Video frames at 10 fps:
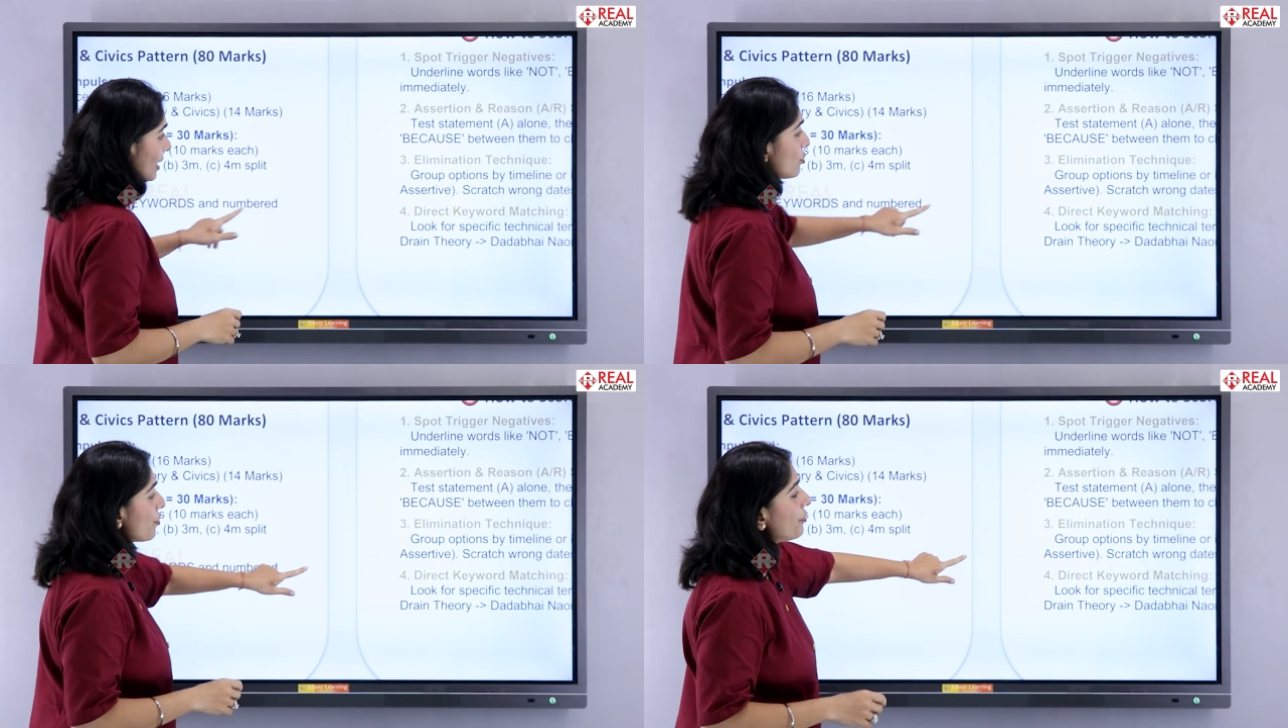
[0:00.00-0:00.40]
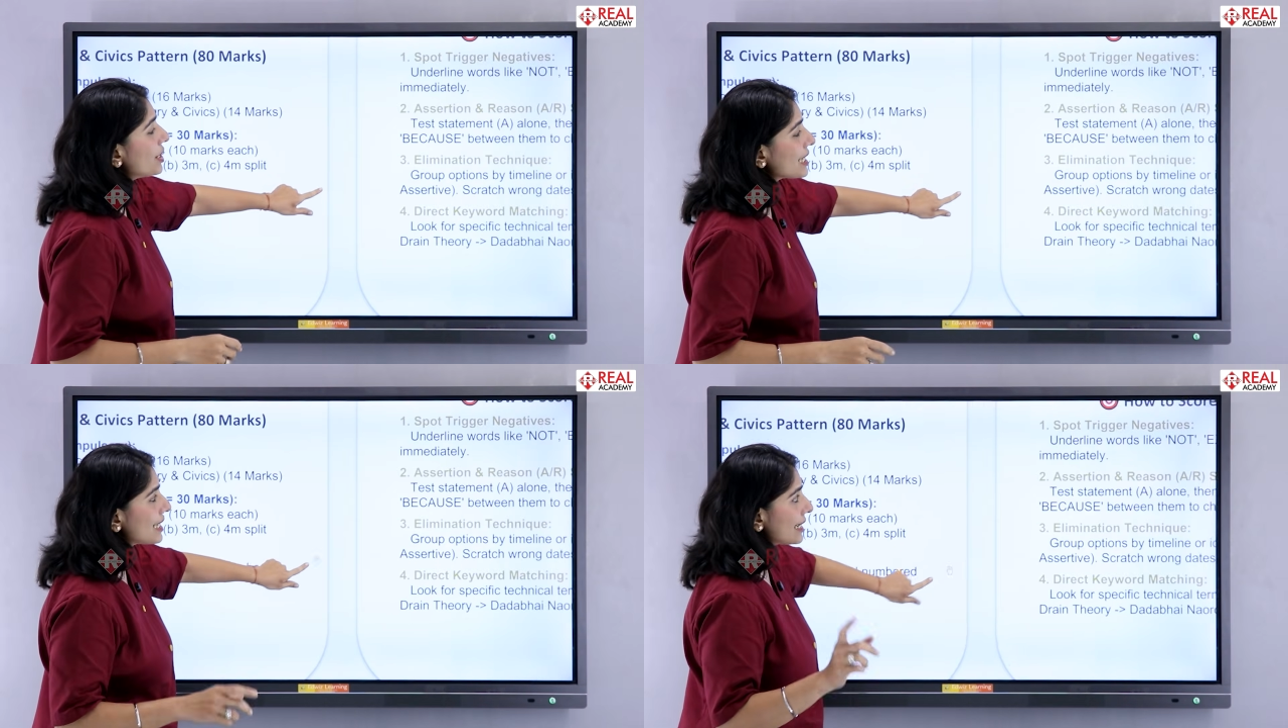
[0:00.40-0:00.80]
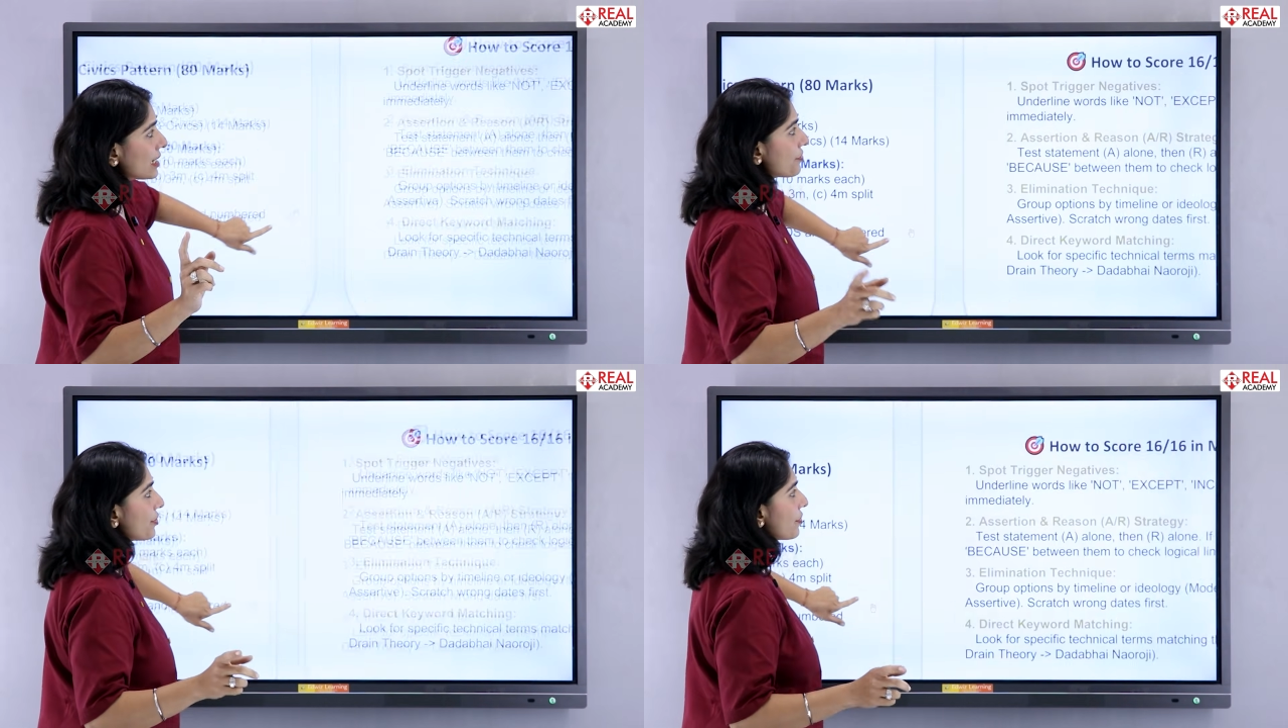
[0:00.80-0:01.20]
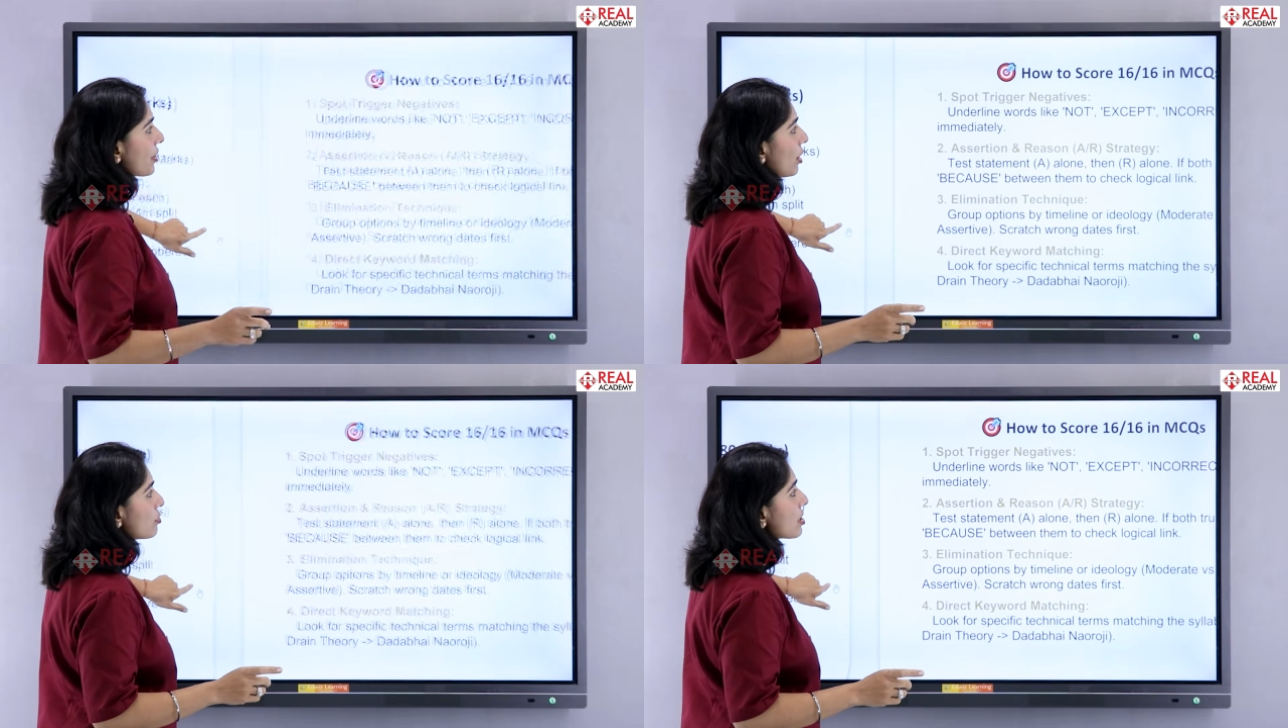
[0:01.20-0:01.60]
So first let us figure
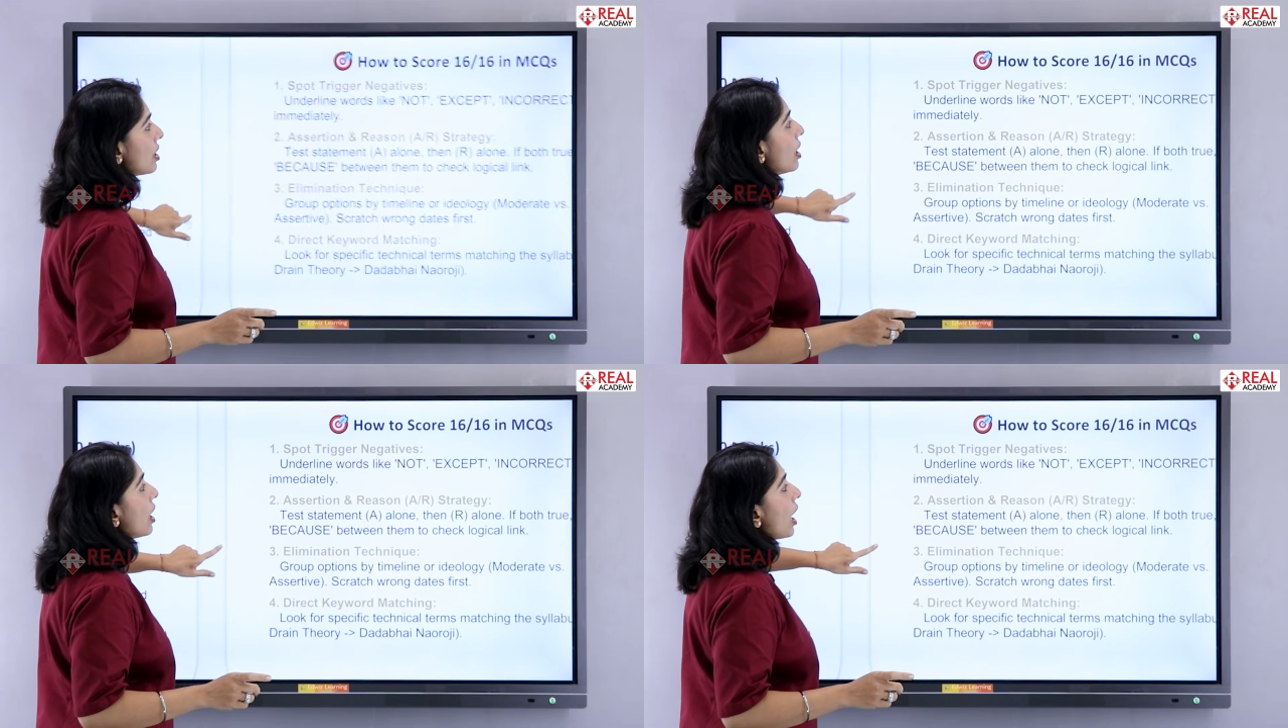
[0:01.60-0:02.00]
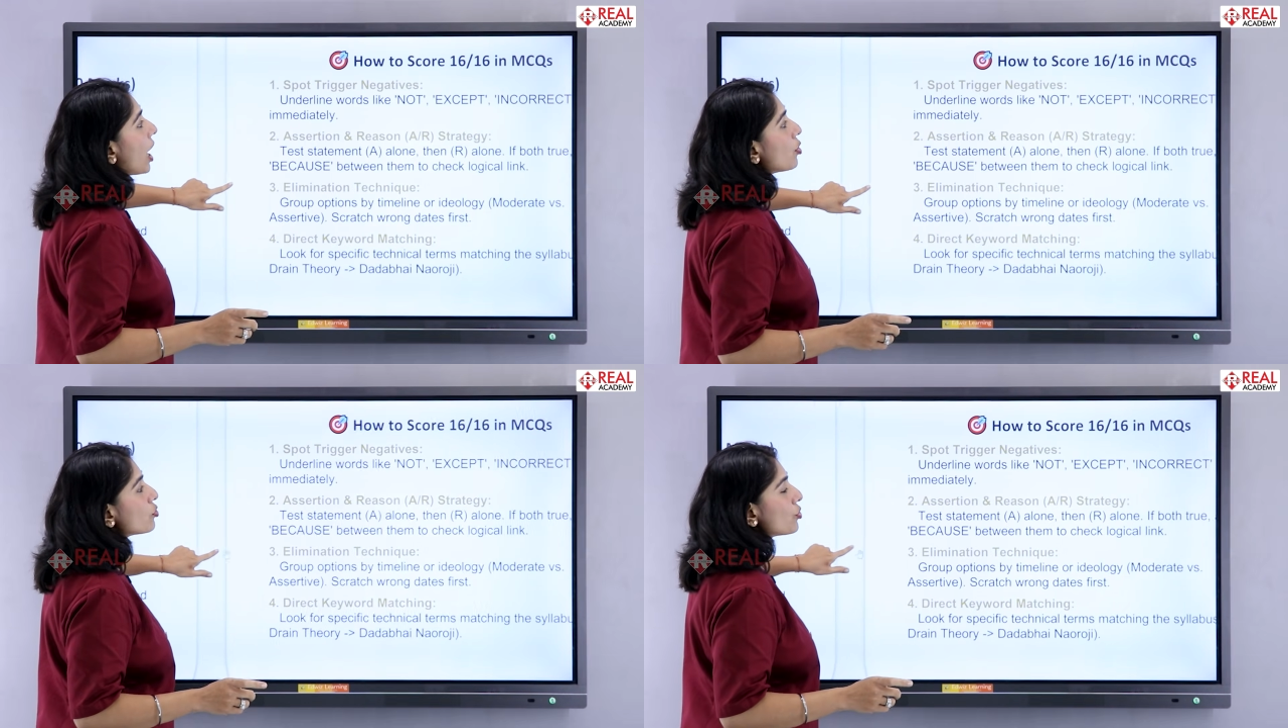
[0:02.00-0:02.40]
out how